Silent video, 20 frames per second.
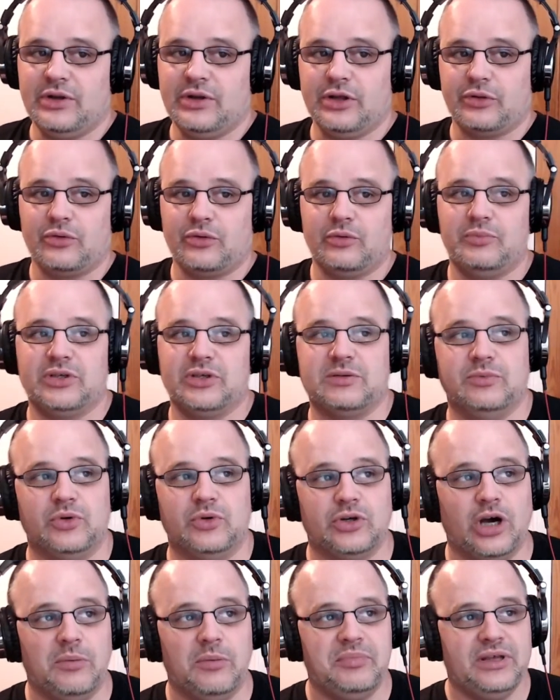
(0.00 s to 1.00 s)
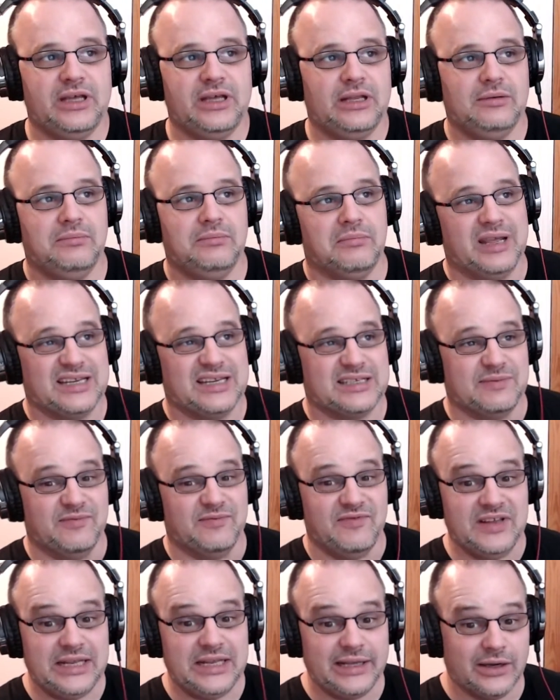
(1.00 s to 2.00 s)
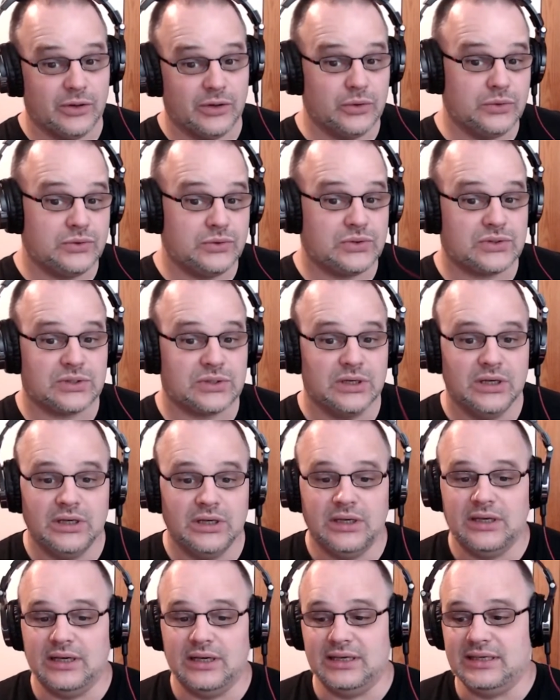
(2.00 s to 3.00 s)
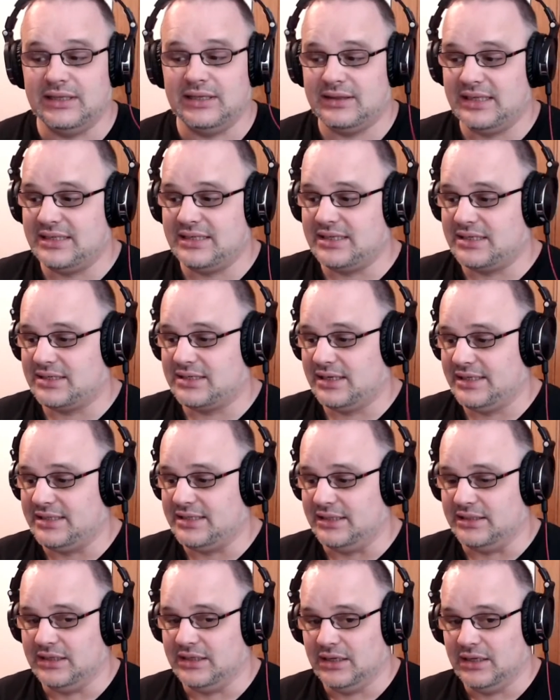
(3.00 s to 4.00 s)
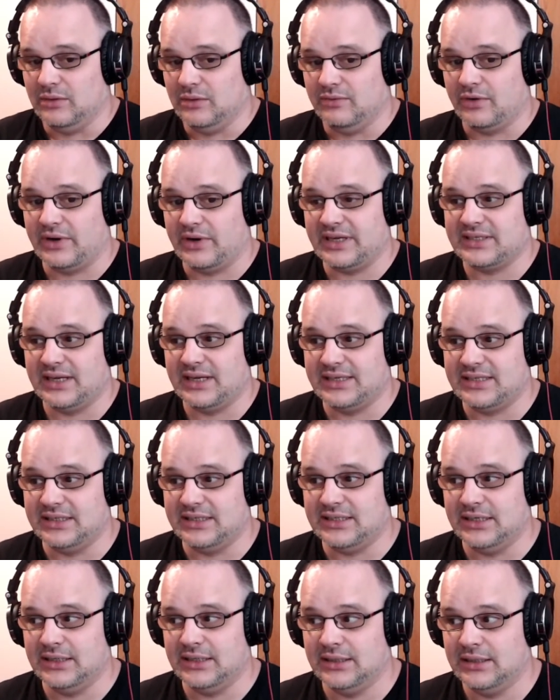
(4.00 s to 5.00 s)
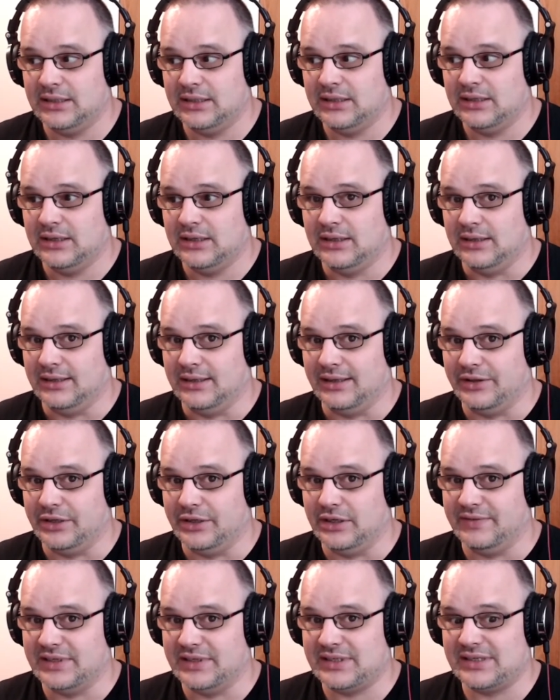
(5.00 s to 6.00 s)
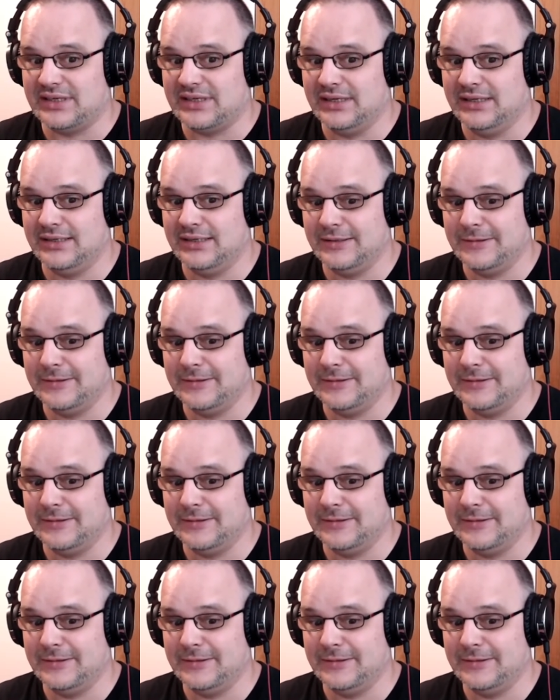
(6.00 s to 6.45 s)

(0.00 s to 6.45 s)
We go through, get some more copy in, make some videos, and get things excited. Very excited, a little nervous.